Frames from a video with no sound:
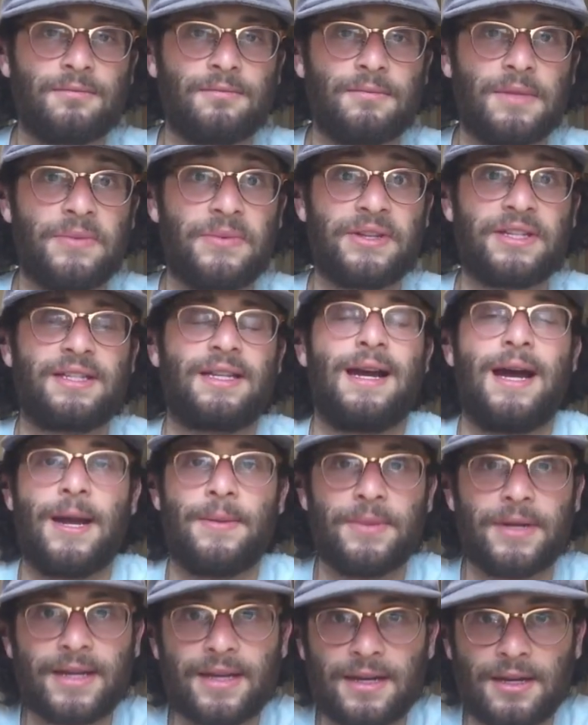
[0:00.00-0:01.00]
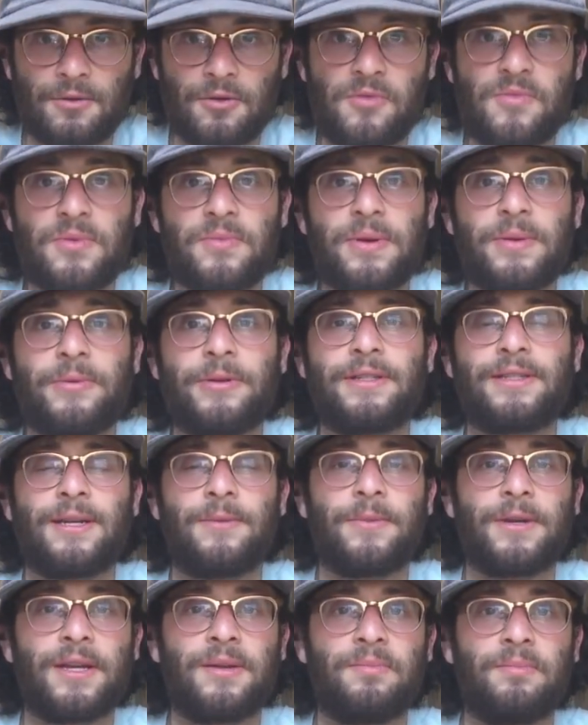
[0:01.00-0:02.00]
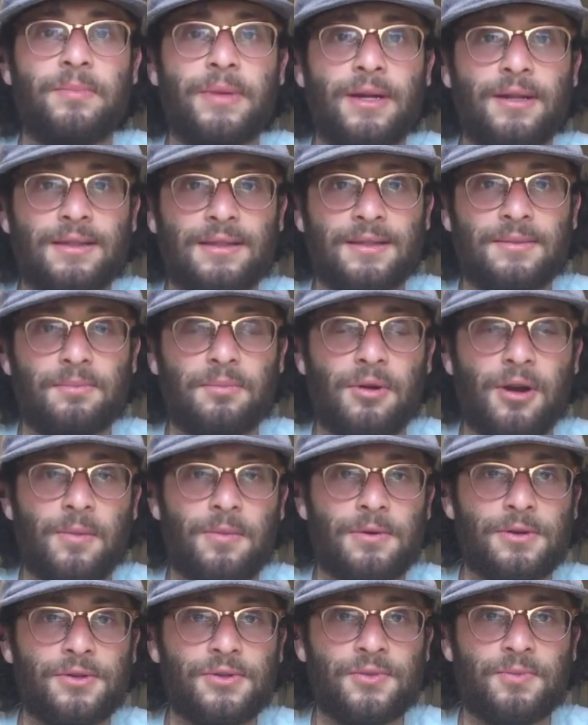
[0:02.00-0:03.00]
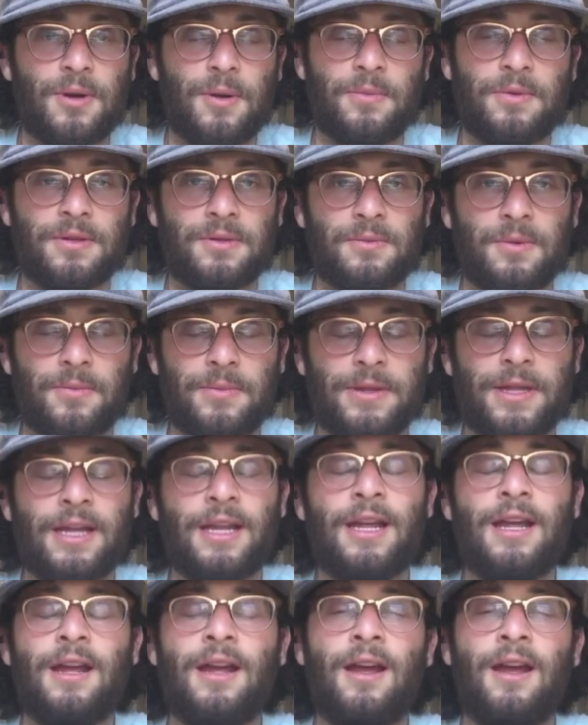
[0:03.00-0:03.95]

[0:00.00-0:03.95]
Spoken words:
it's time to get equipment, maybe it's time to get a belt and proper shoes, proper this, proper that.